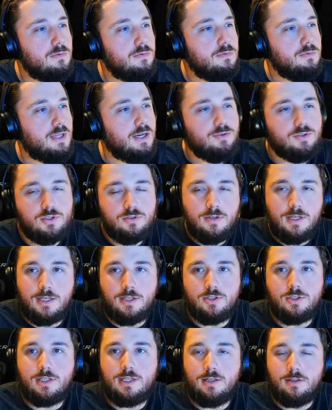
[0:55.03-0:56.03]
that was
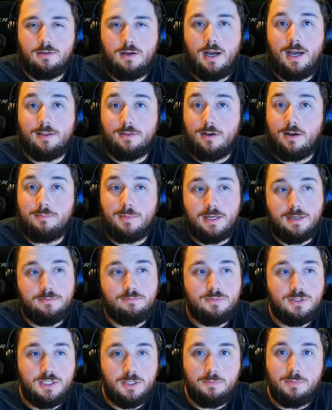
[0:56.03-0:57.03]
strange. I thought my
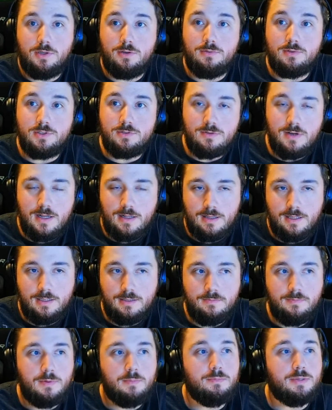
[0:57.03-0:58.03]
CPU was
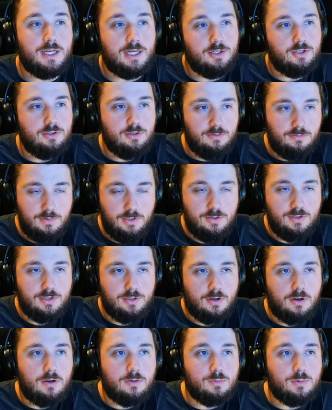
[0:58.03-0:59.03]
throttling, but using
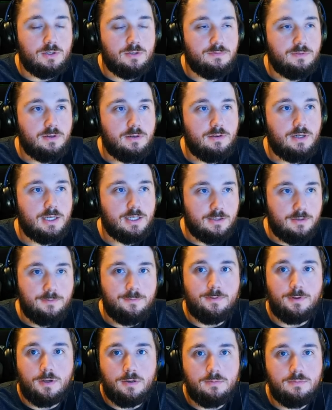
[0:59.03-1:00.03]
hardware info, I
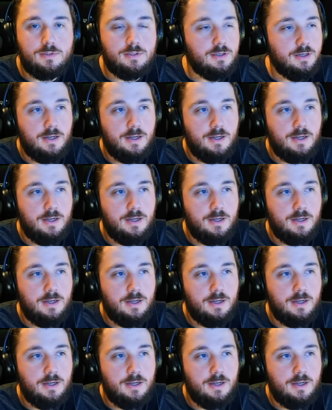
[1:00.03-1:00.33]
confirmed